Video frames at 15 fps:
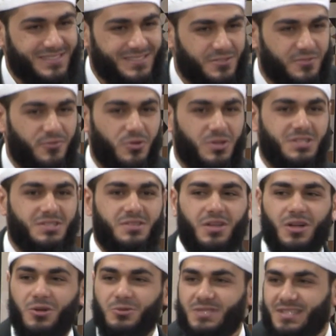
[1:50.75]
We fall into the
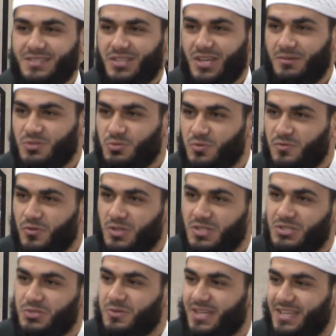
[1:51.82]
hole 10 times and we fall
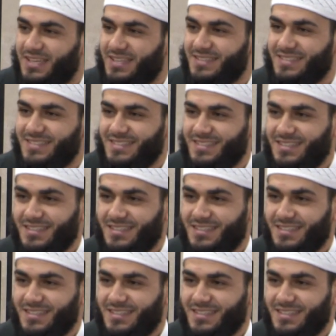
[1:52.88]
into it again.